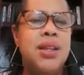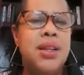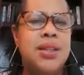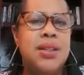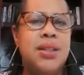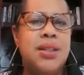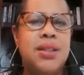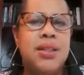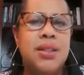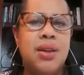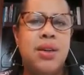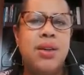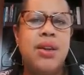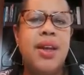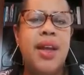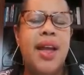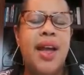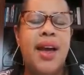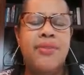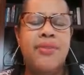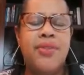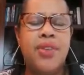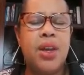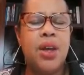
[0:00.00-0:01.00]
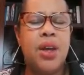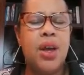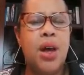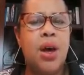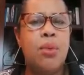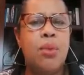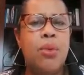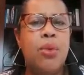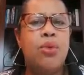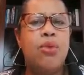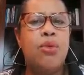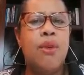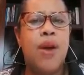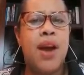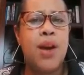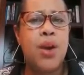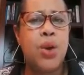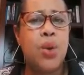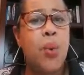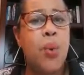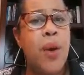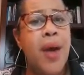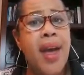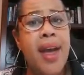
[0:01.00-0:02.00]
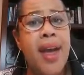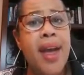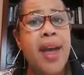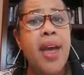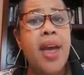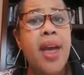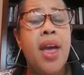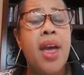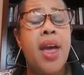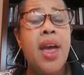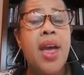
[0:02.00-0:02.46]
necessarily have to come right away.